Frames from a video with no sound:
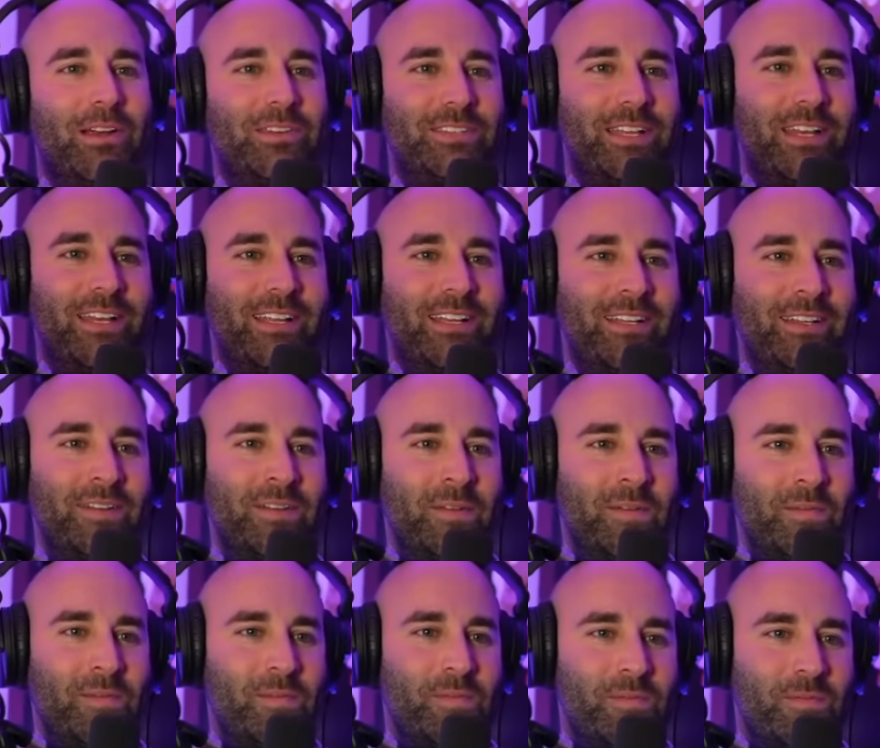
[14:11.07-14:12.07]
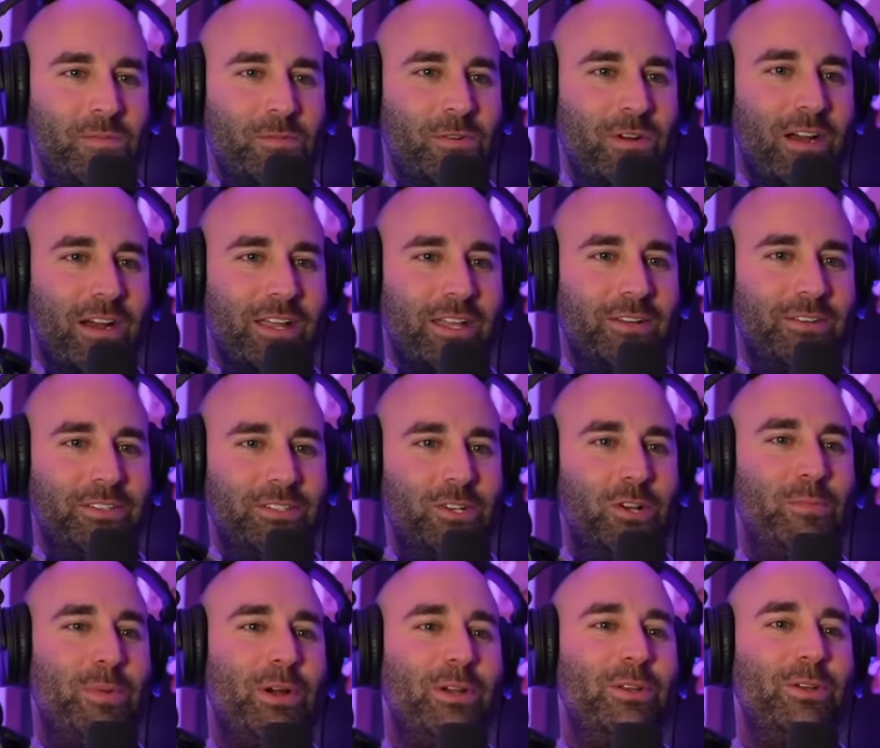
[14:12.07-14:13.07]
is it? Where are you?
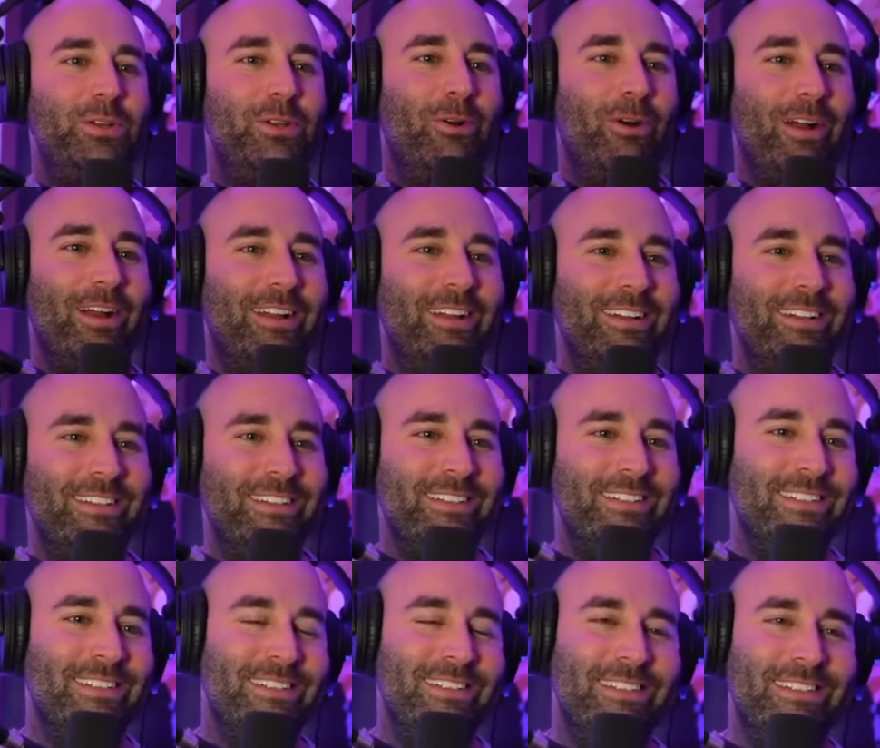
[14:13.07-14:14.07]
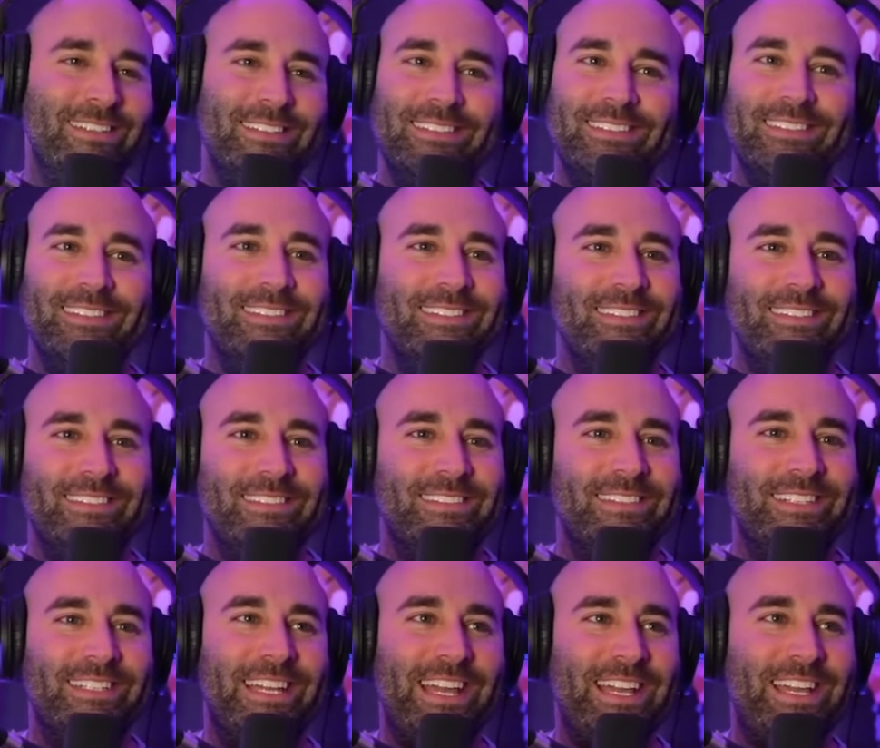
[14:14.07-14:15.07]
Newburgh, New York.
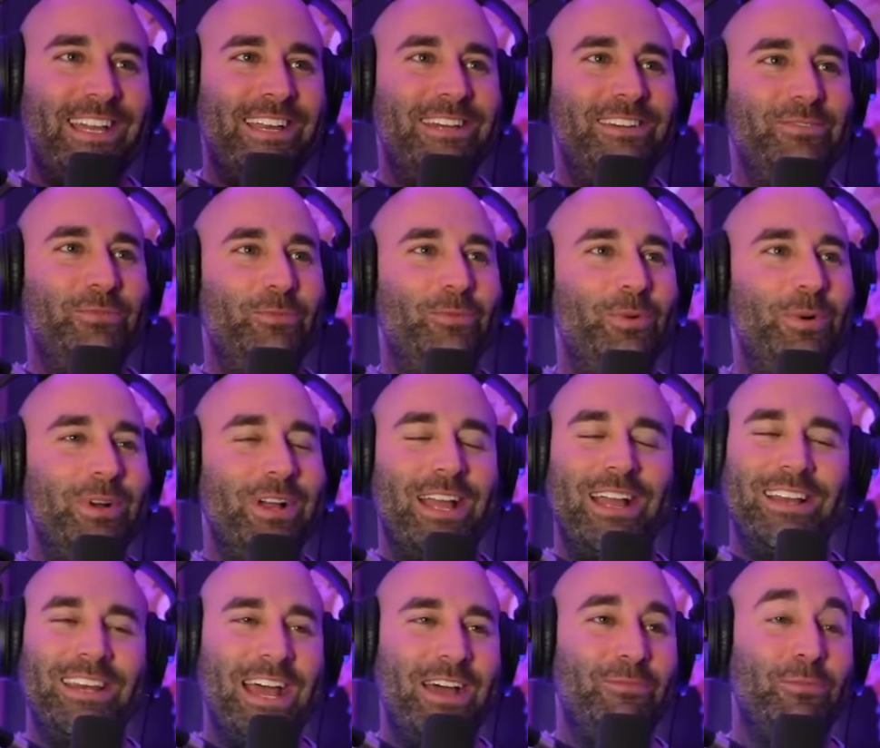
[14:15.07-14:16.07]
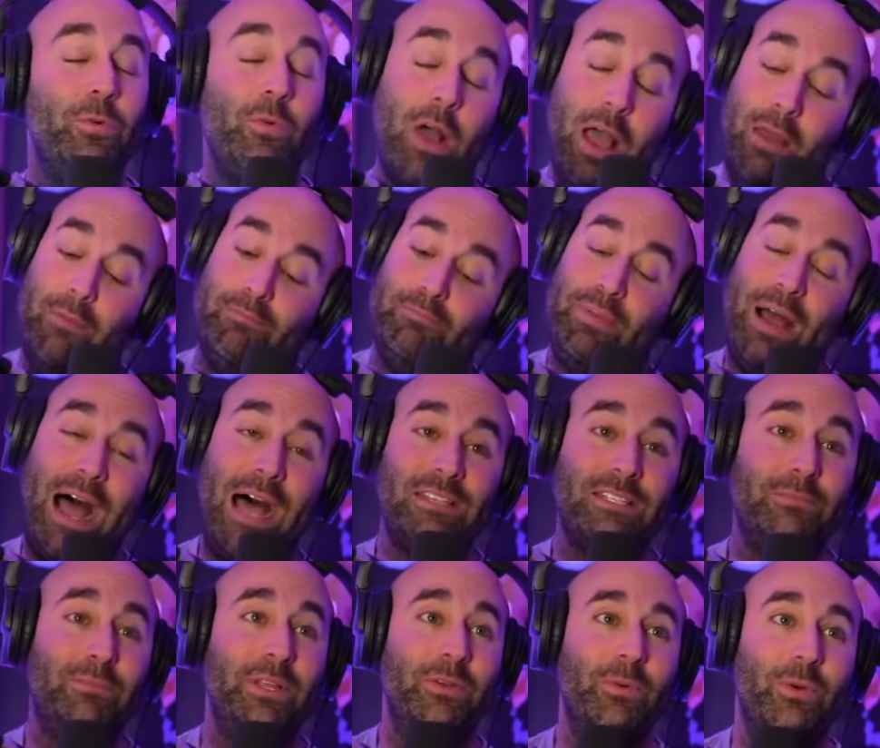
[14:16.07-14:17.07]
Kicking,
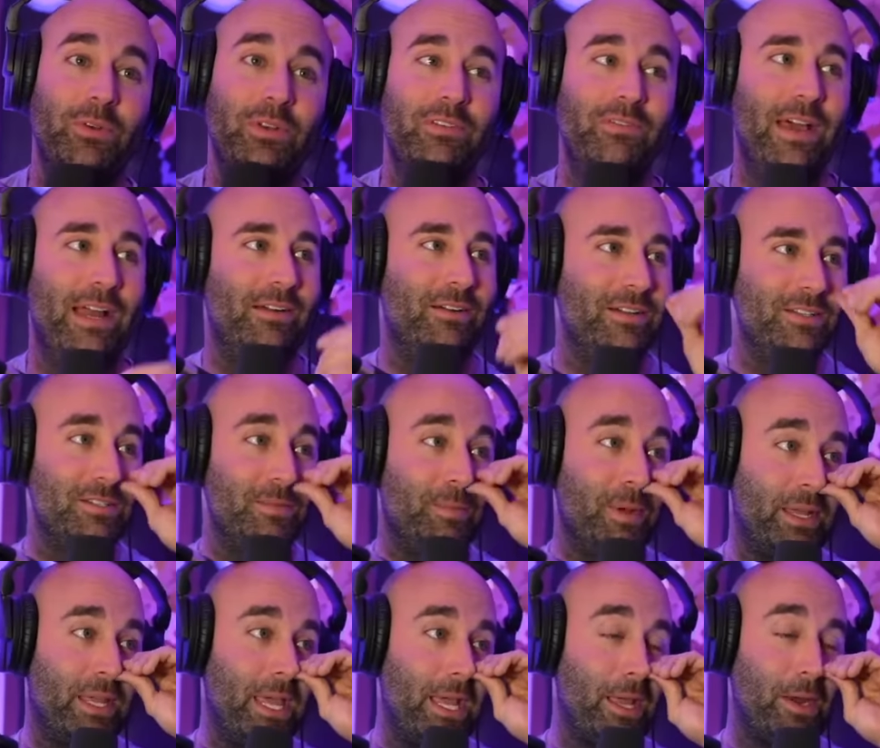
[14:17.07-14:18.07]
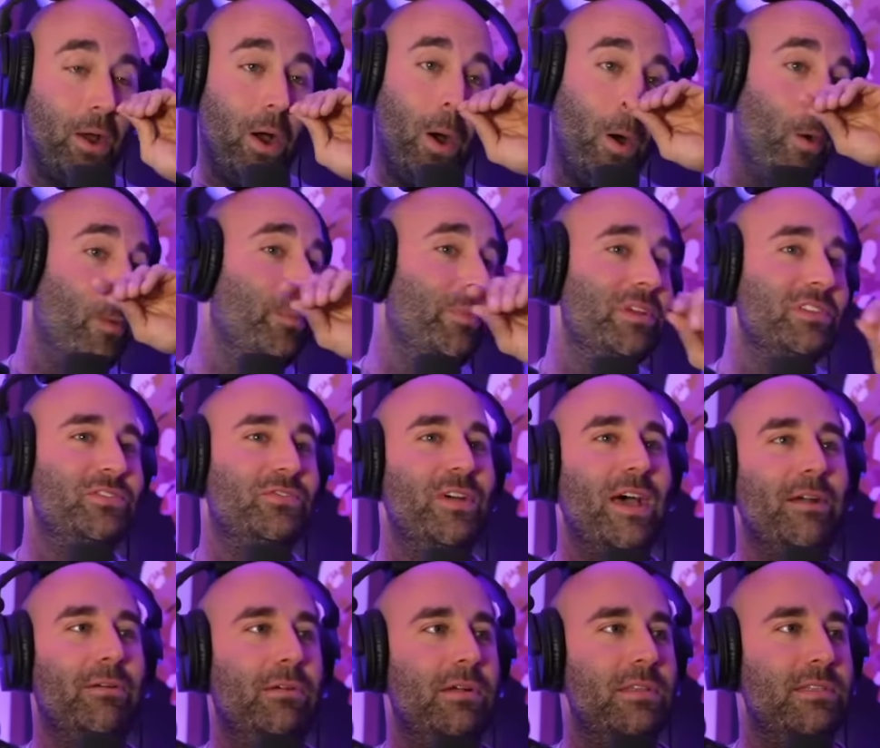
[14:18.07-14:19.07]
possibly wounded veterans, but kicking homeless
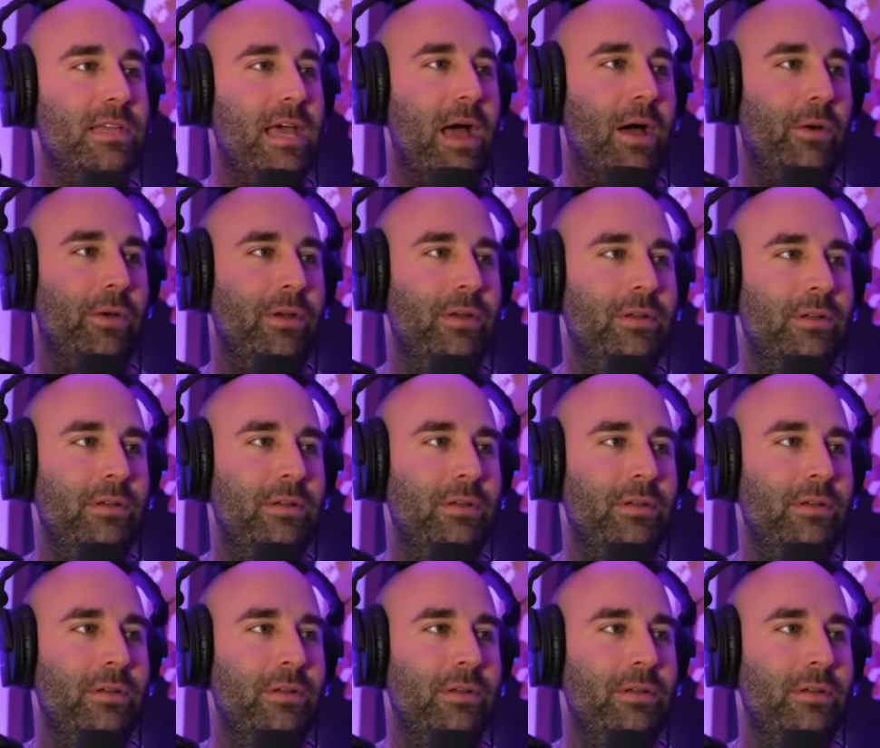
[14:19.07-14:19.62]
veterans out